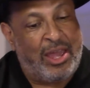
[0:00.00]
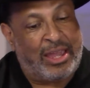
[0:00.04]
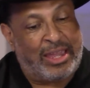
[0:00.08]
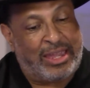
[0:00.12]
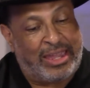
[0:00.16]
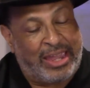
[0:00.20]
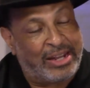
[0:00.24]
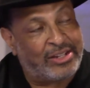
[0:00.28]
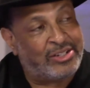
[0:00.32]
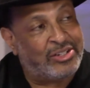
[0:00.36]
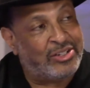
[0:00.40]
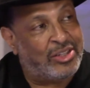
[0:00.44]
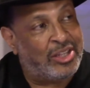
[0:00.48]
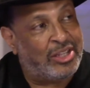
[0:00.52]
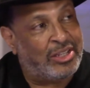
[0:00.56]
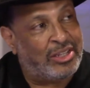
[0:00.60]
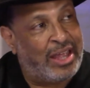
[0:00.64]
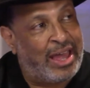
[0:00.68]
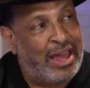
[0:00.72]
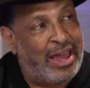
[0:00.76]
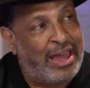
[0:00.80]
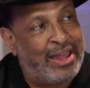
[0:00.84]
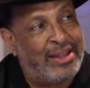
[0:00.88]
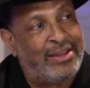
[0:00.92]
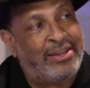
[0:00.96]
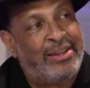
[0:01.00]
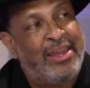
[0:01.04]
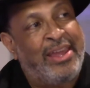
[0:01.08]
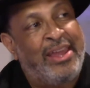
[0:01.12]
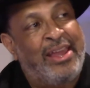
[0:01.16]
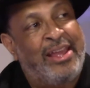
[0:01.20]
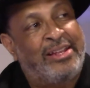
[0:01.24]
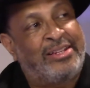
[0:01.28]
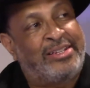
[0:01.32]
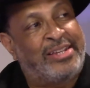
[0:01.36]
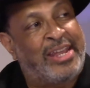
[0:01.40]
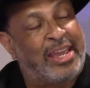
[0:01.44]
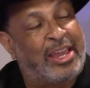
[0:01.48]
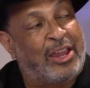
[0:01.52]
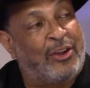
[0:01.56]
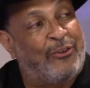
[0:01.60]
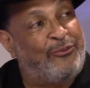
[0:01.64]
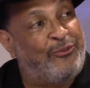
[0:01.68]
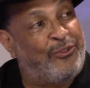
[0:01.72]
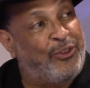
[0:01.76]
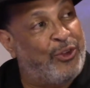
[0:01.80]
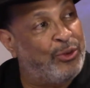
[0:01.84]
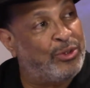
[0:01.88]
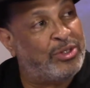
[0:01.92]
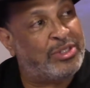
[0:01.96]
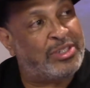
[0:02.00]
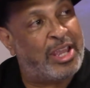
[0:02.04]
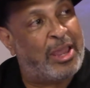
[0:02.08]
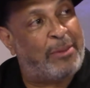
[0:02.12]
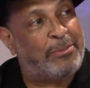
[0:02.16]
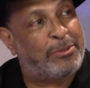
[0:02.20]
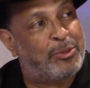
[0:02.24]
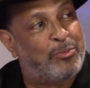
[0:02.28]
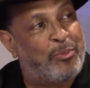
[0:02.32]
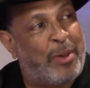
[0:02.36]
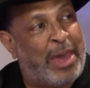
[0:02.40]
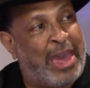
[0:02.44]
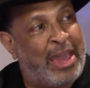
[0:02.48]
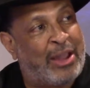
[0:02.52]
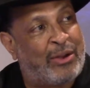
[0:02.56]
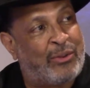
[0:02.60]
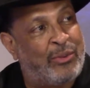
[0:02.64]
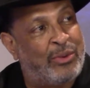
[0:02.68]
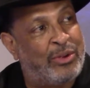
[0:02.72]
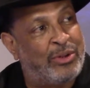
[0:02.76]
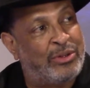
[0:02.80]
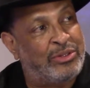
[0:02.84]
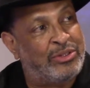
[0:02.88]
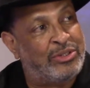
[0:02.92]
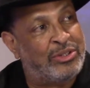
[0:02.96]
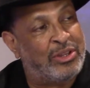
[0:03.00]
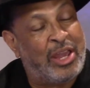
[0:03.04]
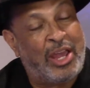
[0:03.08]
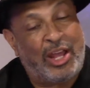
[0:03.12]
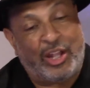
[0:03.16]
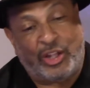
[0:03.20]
Get to the line, take a few steps backwards,